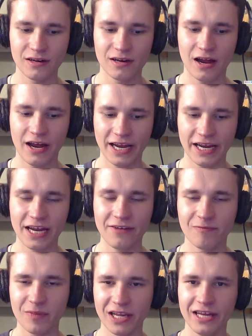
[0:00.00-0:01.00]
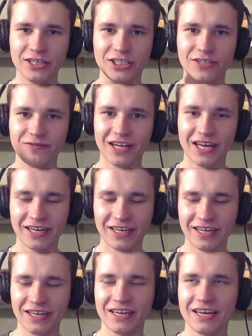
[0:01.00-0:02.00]
I have Malaysia flag
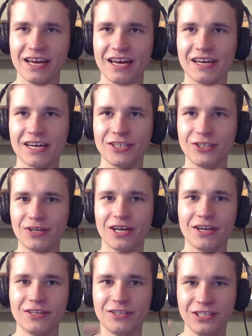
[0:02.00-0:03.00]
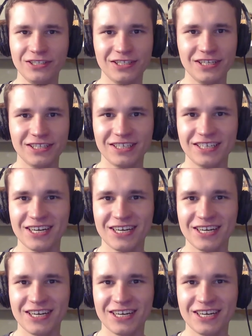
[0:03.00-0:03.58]
you can use it